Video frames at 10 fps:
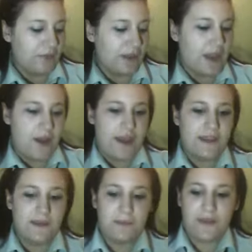Anyway,
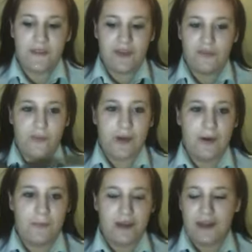it's been there for
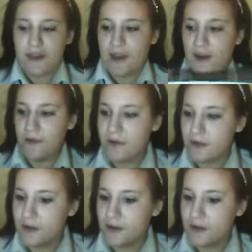about a minute now,